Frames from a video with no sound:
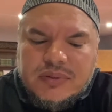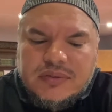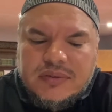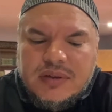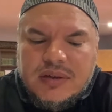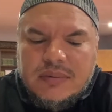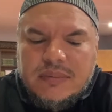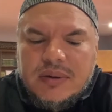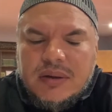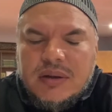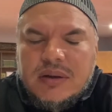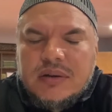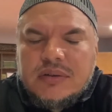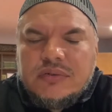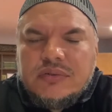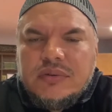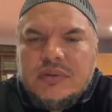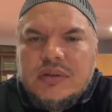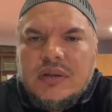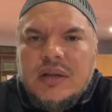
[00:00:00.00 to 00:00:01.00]
salam ala
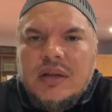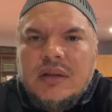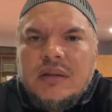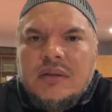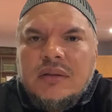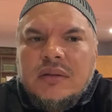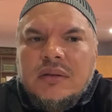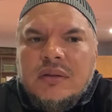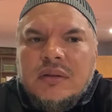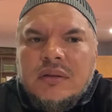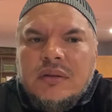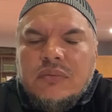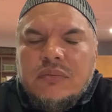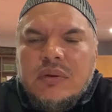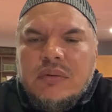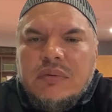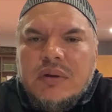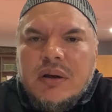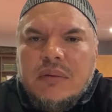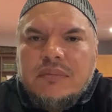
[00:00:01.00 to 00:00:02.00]
rasulillah.
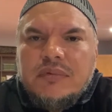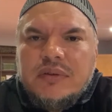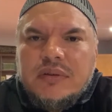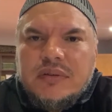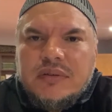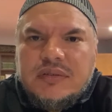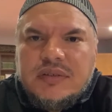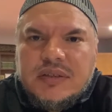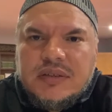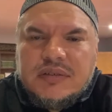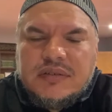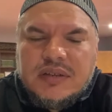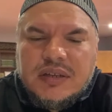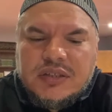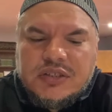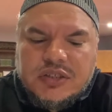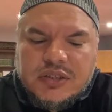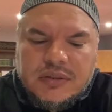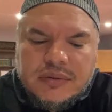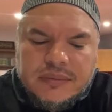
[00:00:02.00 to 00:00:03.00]
We've come to the sixth
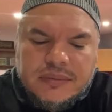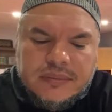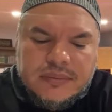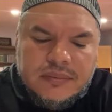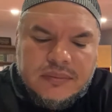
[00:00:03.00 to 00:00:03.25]
session.